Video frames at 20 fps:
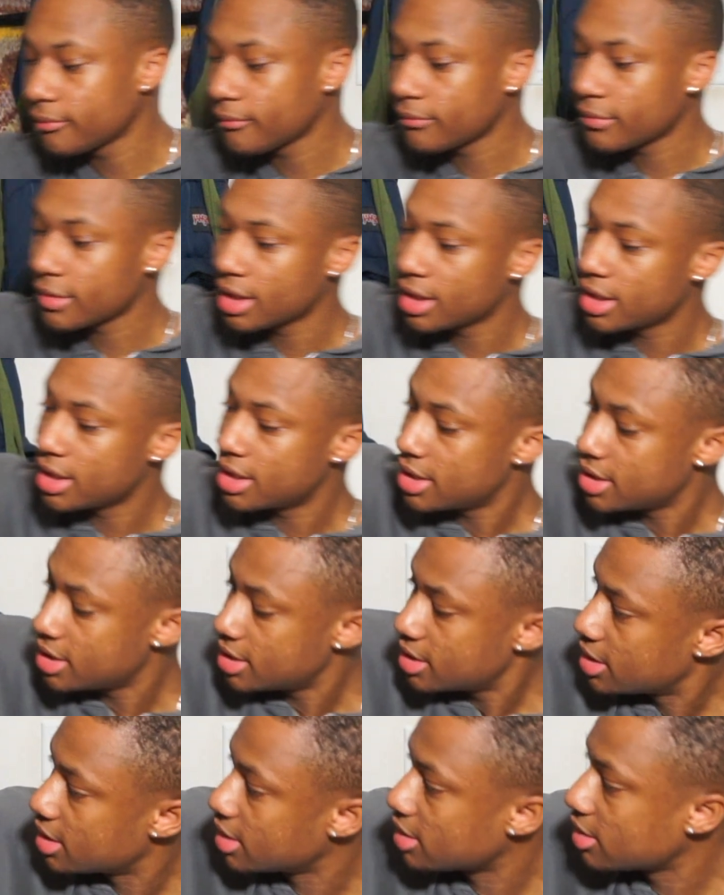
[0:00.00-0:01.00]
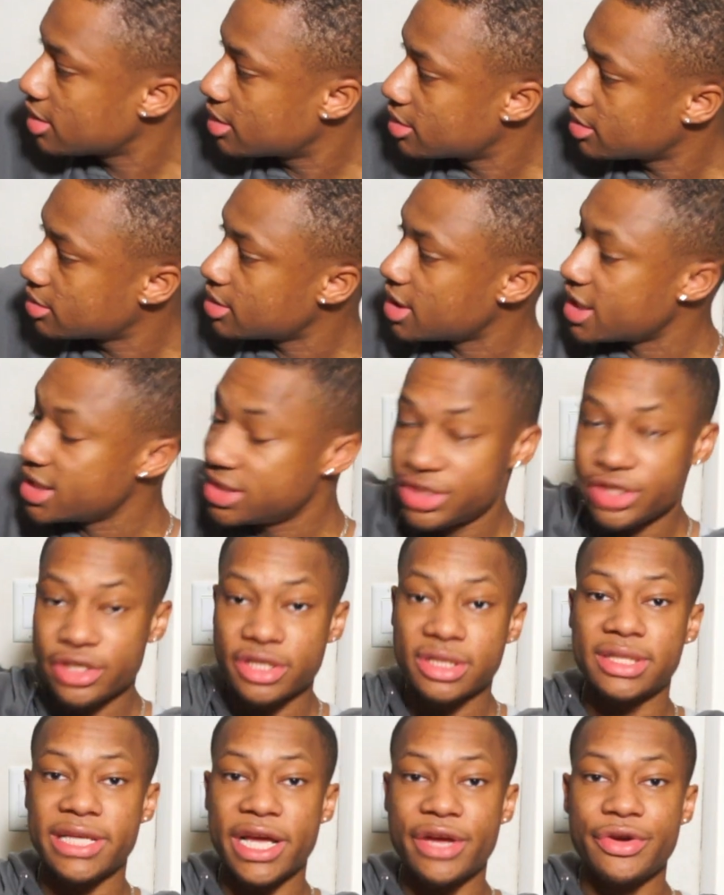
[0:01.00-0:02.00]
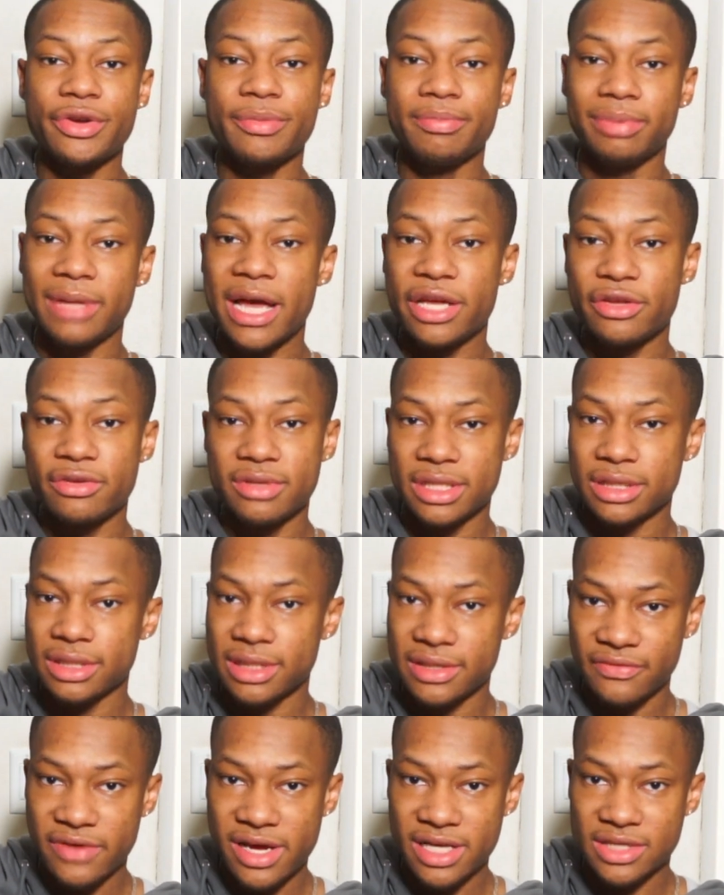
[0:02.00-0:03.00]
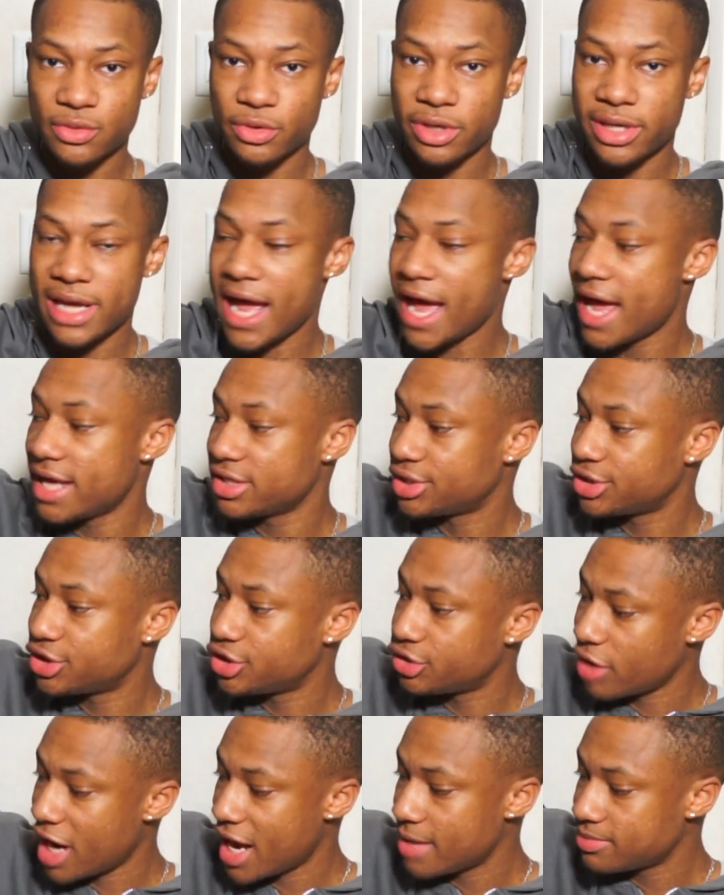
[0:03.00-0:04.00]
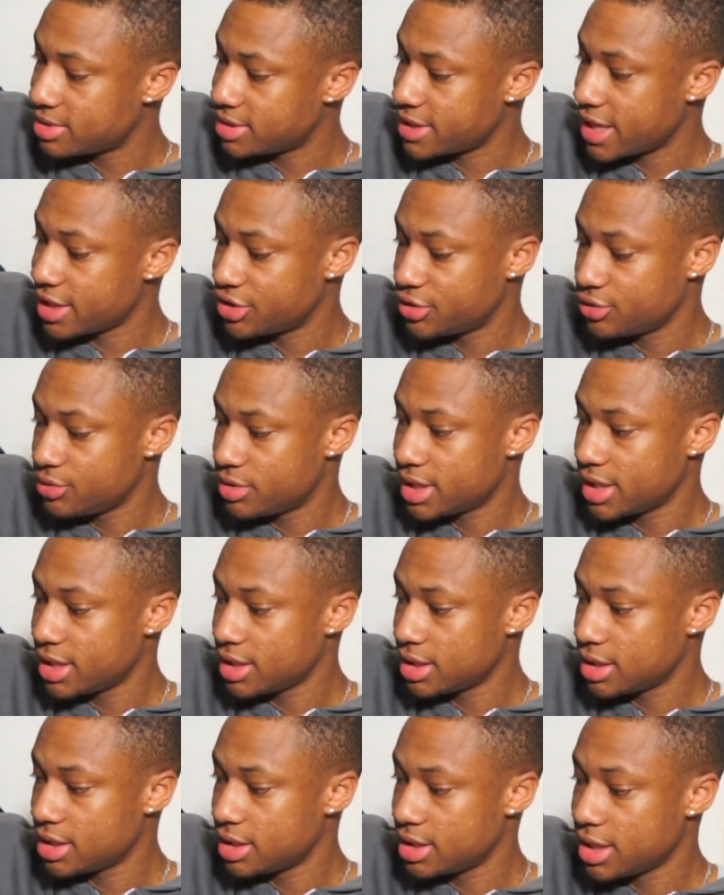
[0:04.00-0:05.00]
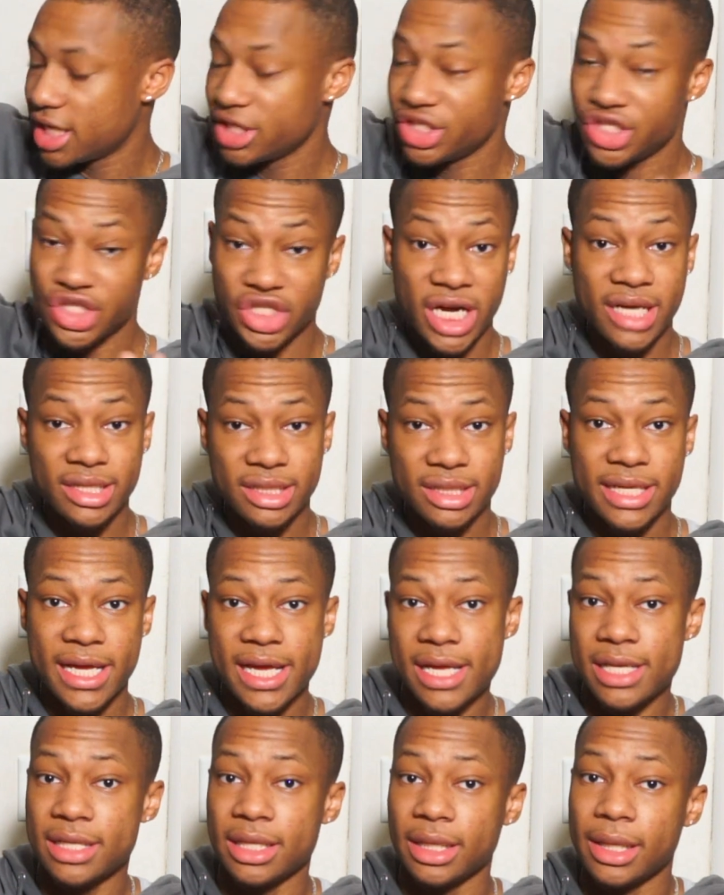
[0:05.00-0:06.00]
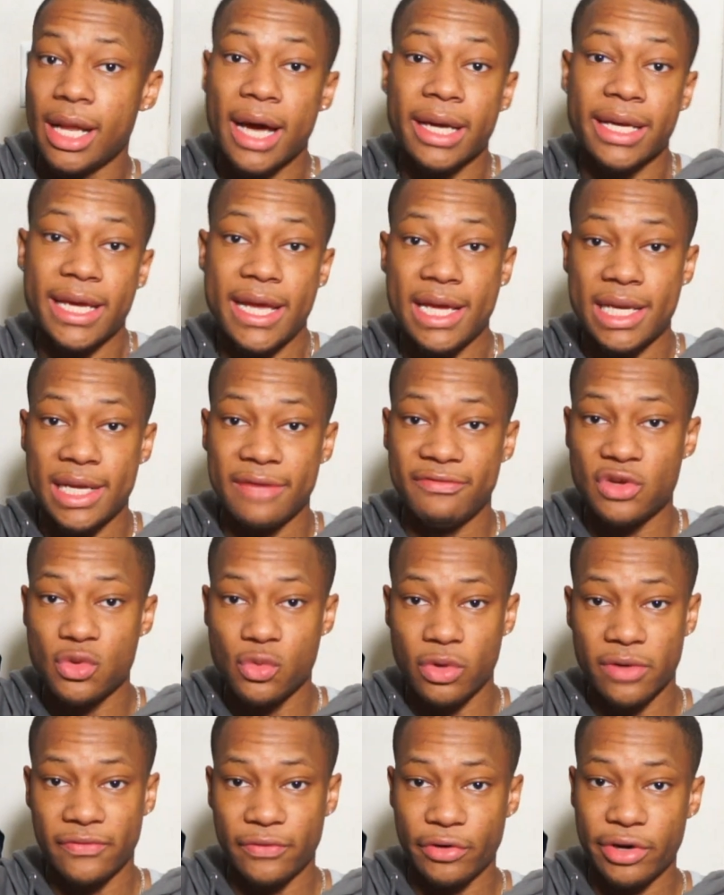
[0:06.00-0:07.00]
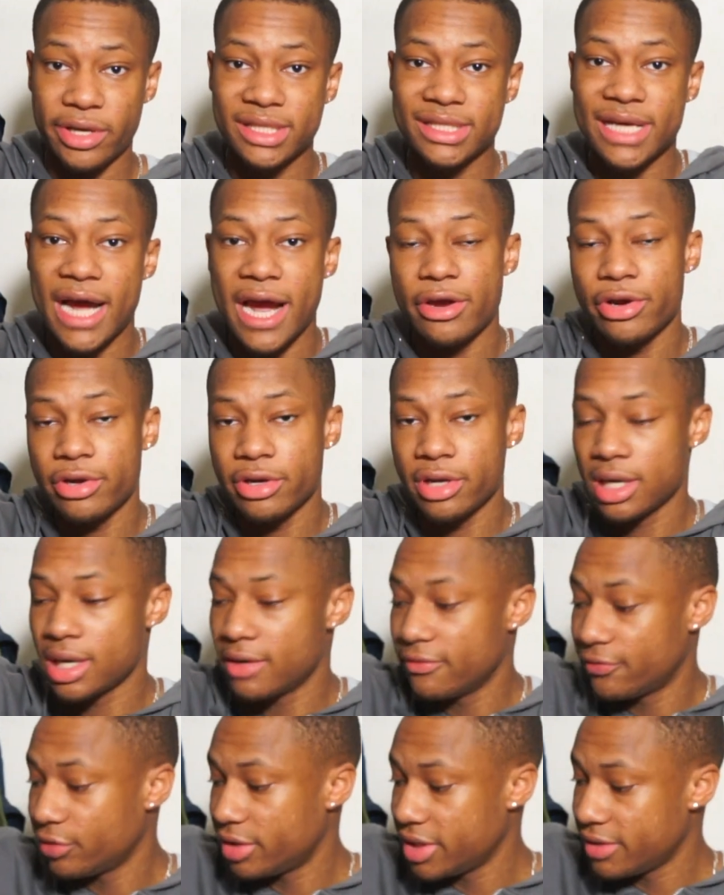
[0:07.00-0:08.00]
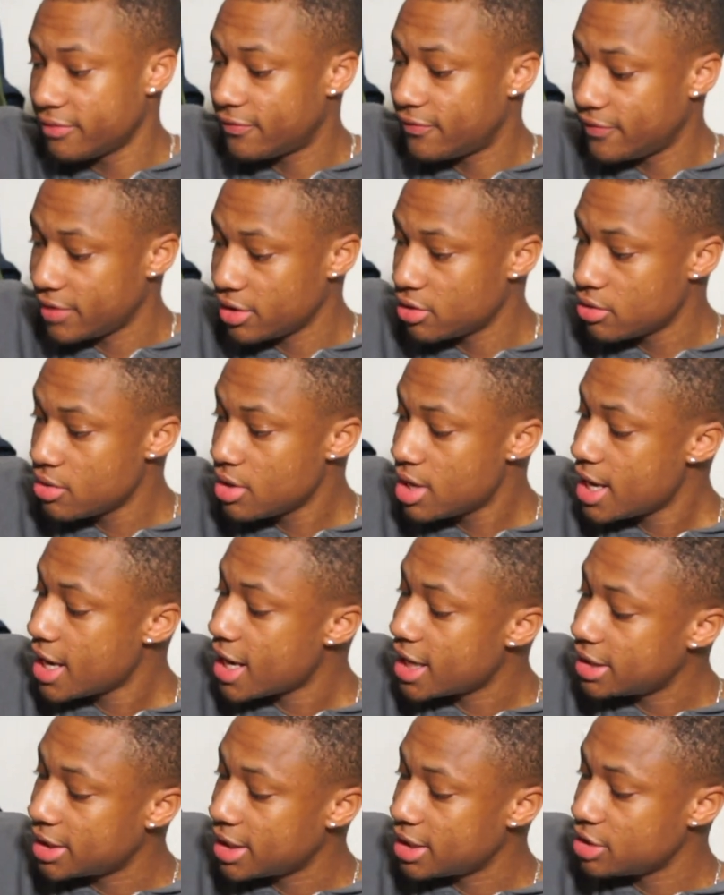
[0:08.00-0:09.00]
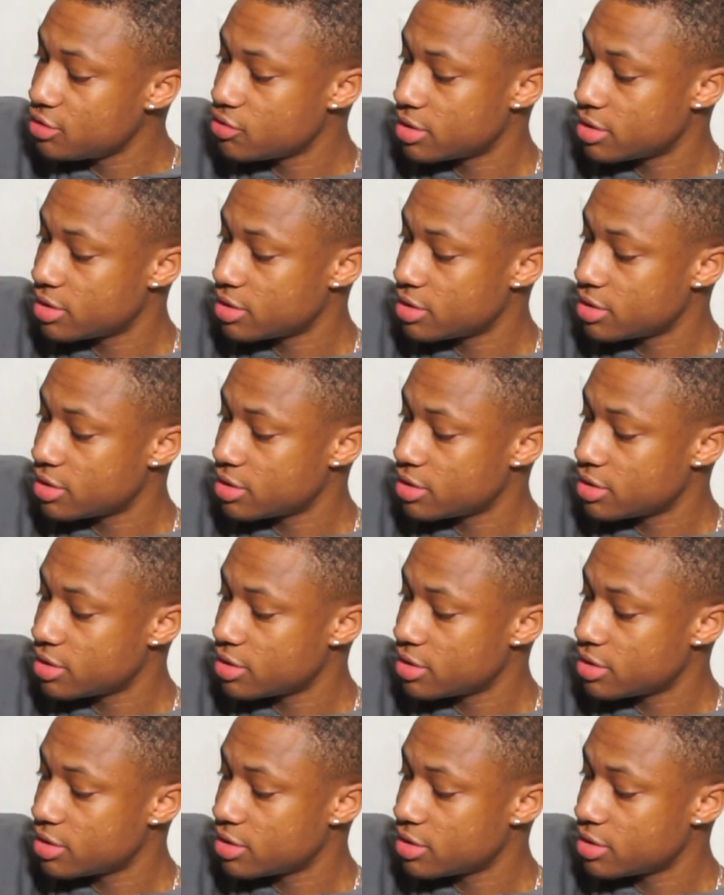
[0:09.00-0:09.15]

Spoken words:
Black Tailor utility vest. It's your standard black utility vest where it has straps that you can adjust and lock in if you want for a tighter, comforting feel. And then you